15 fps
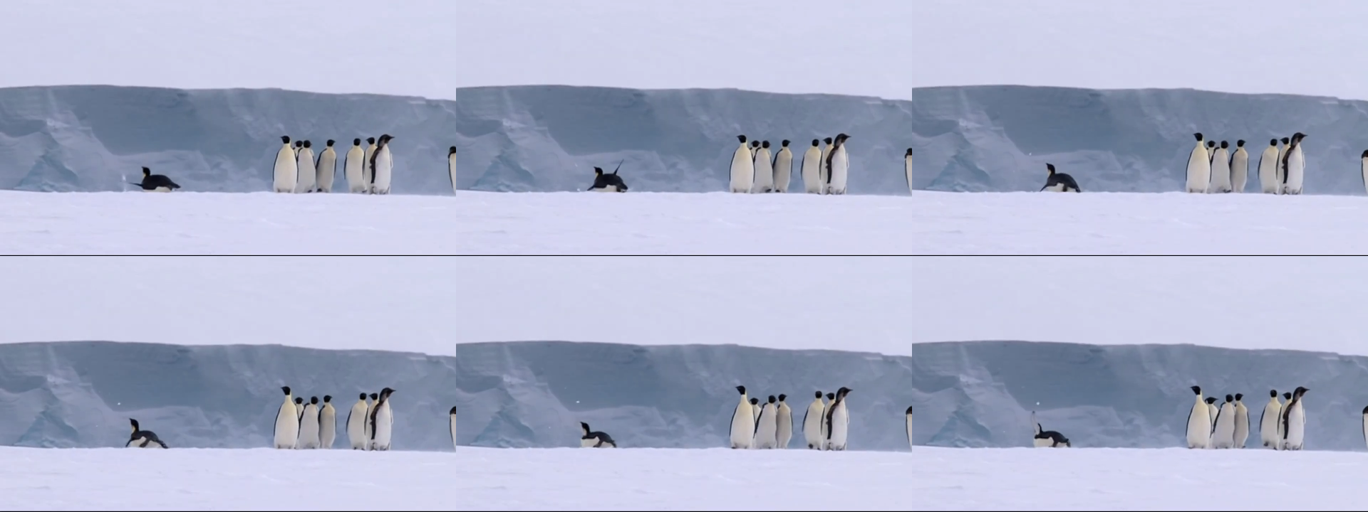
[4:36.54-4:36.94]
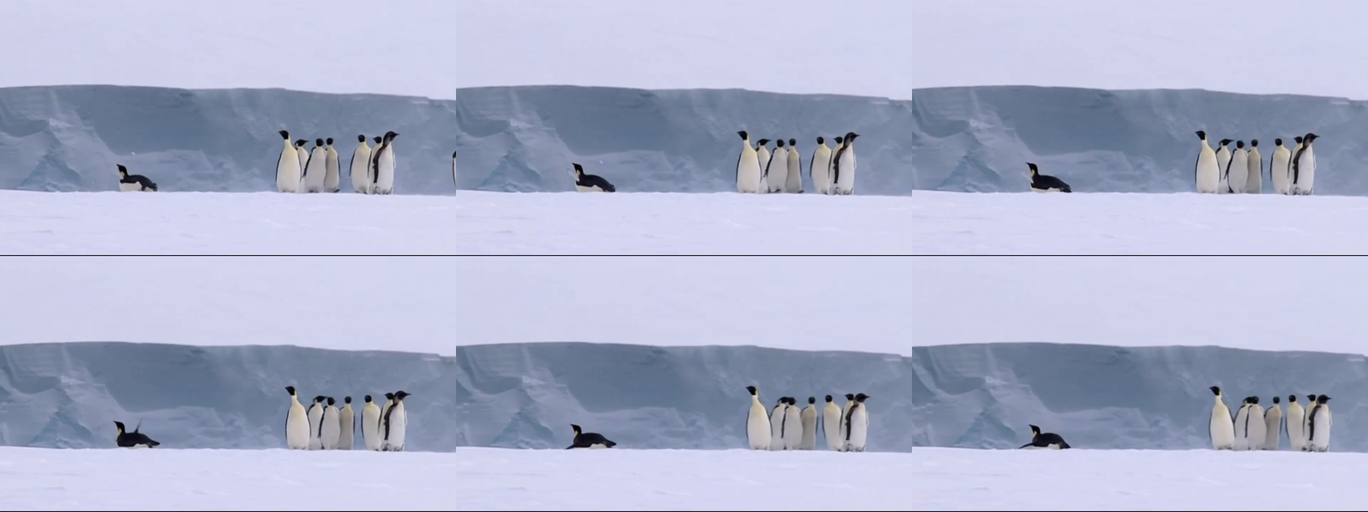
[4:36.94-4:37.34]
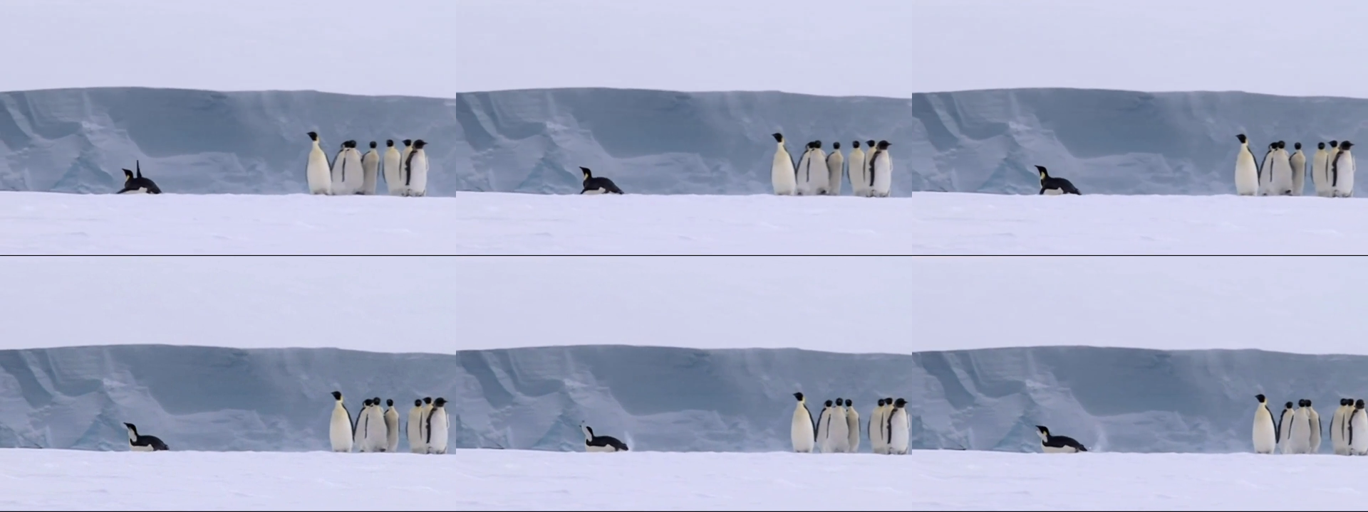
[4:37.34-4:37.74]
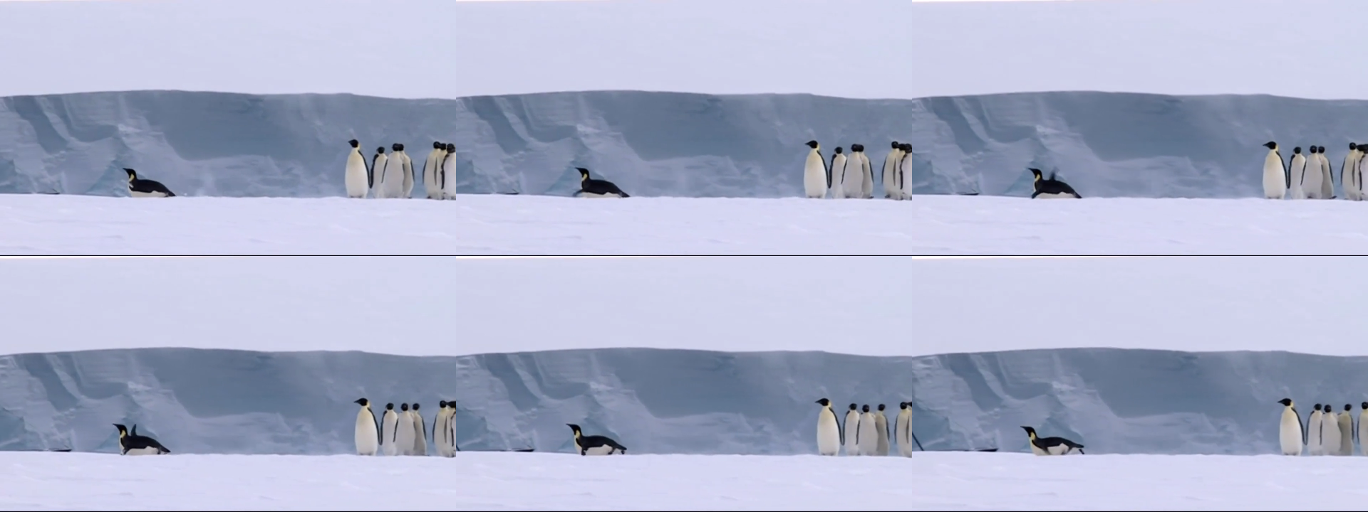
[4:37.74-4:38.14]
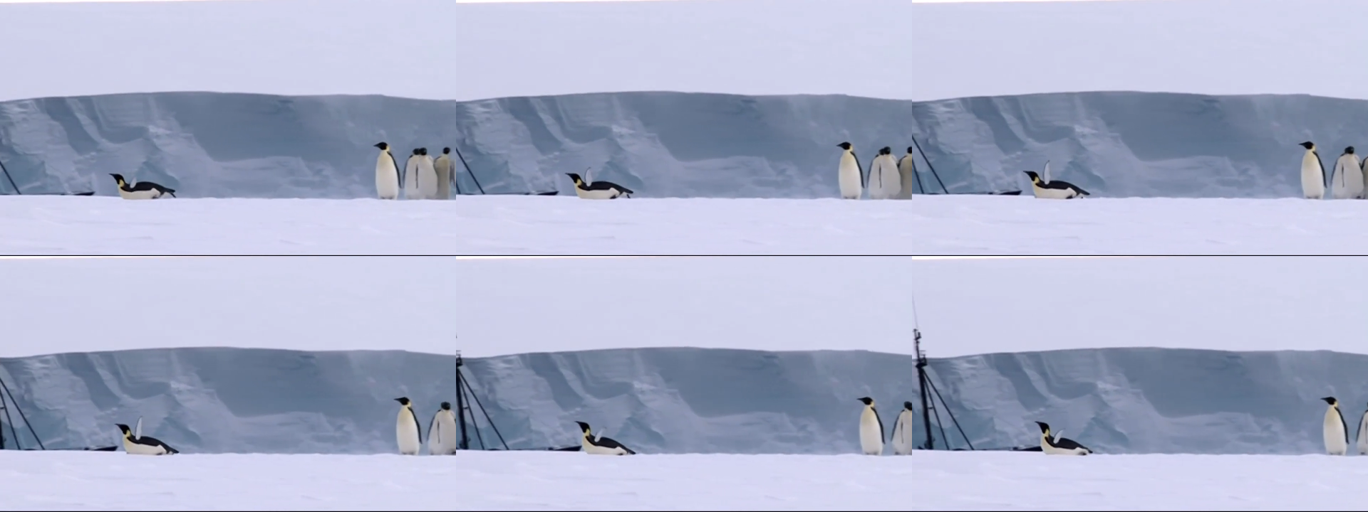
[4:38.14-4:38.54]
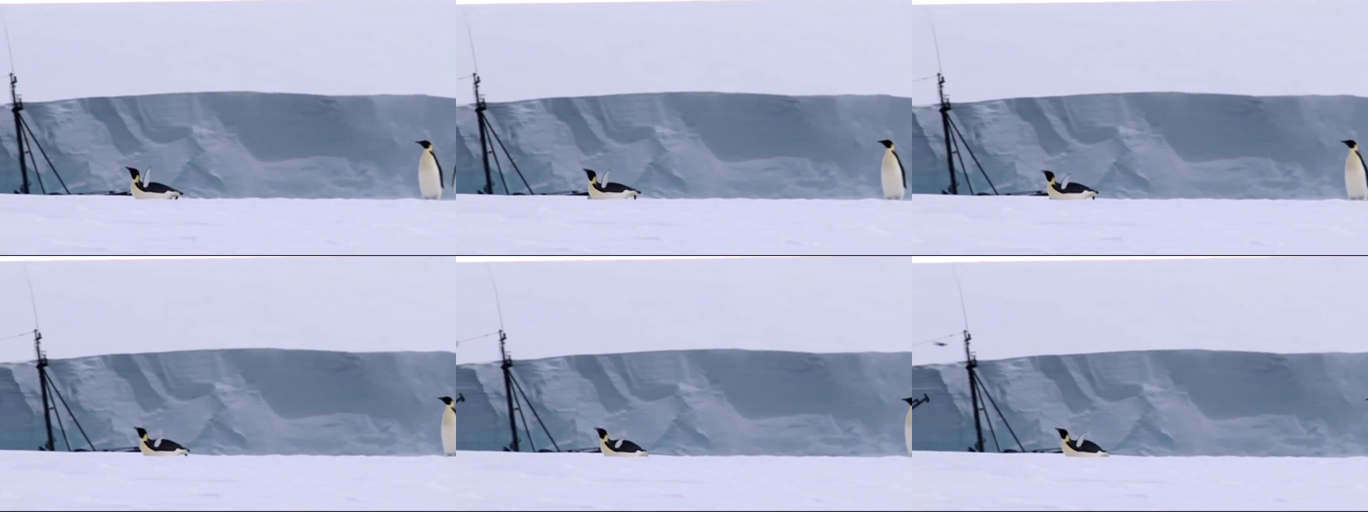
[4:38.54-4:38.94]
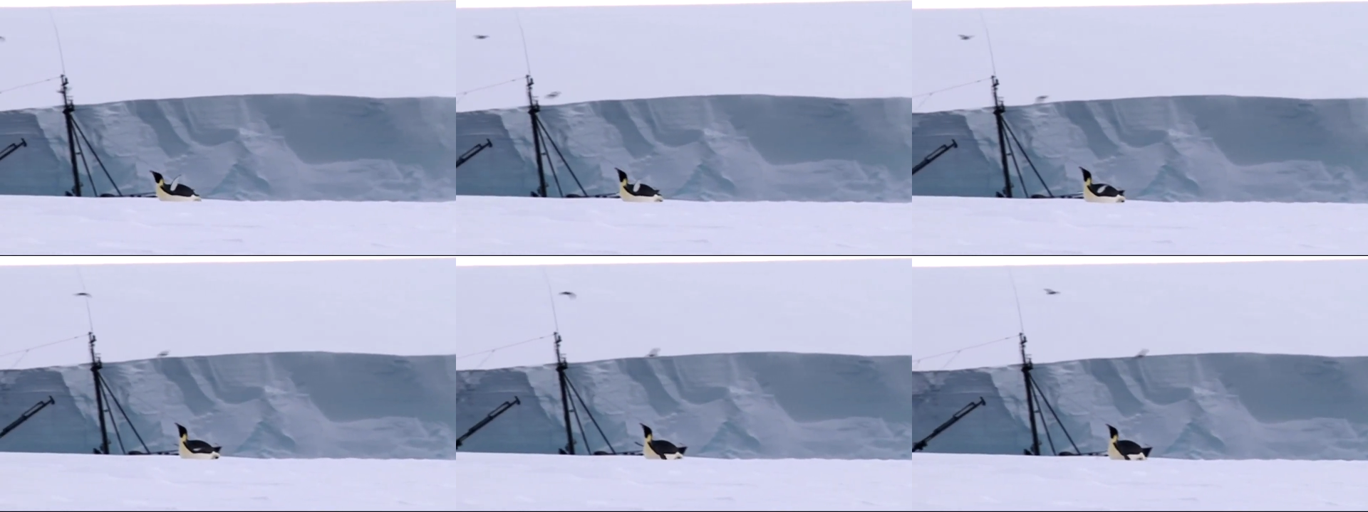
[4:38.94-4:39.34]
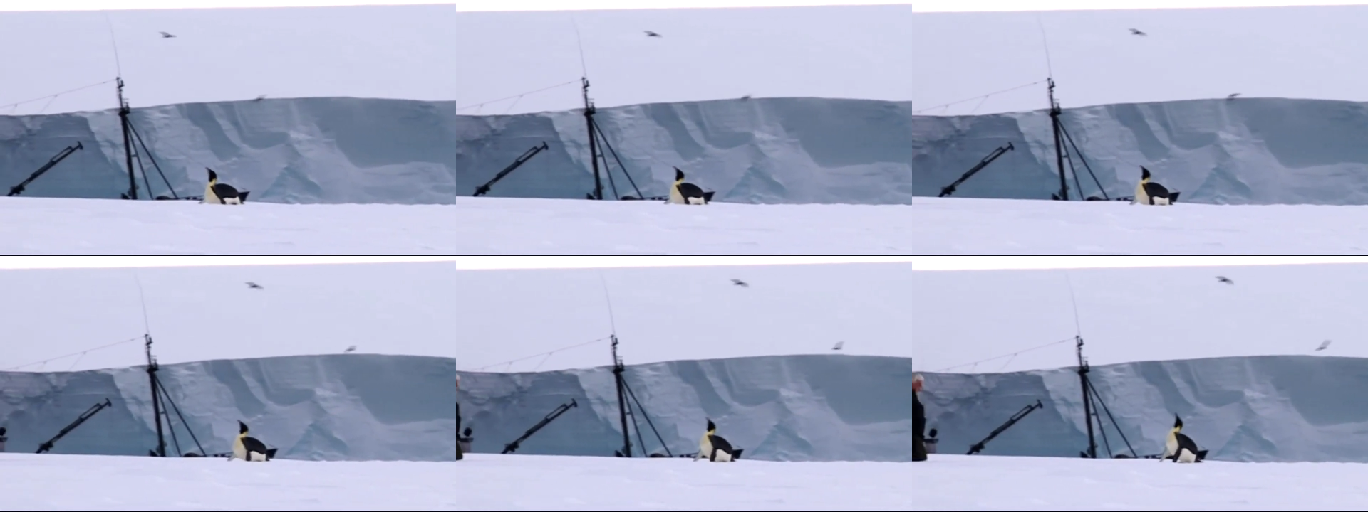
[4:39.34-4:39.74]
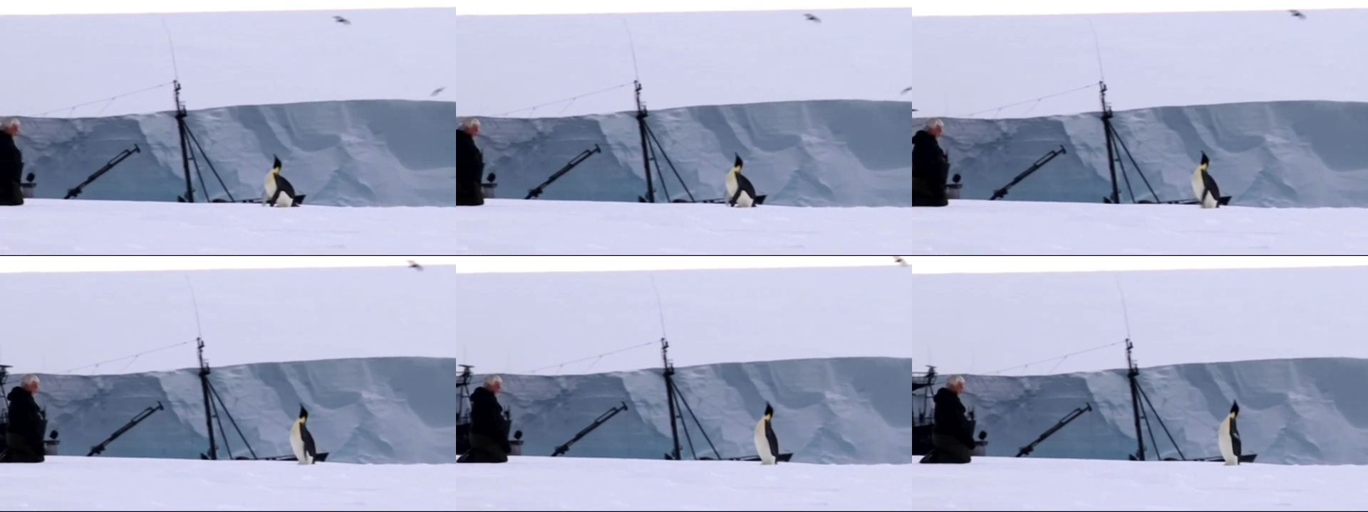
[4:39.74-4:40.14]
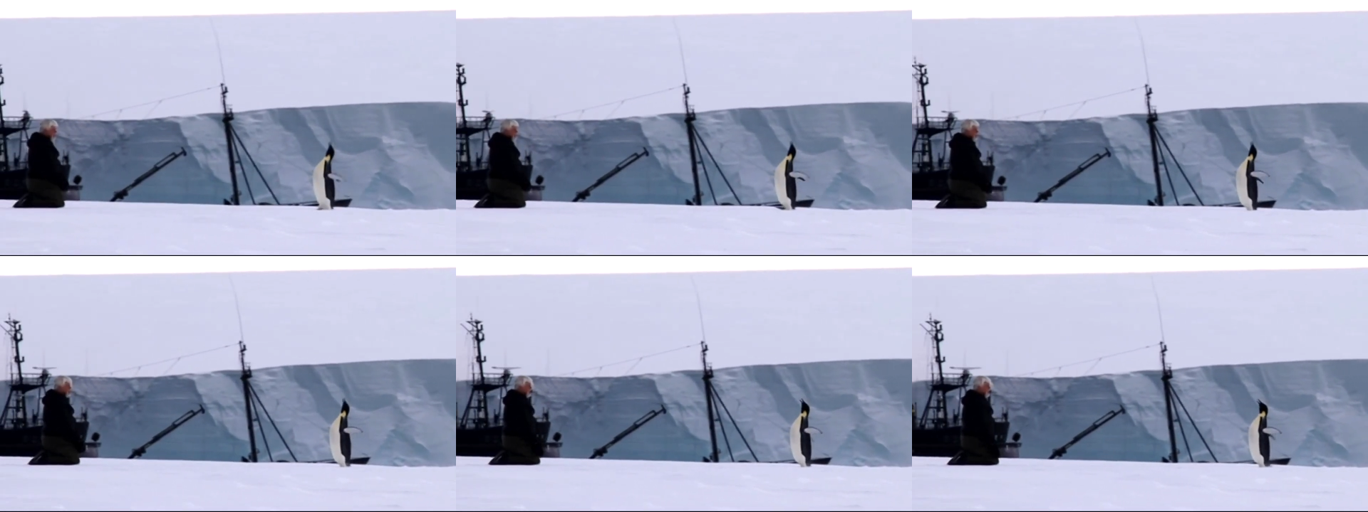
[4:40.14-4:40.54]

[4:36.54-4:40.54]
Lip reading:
[unreadable: no face in view]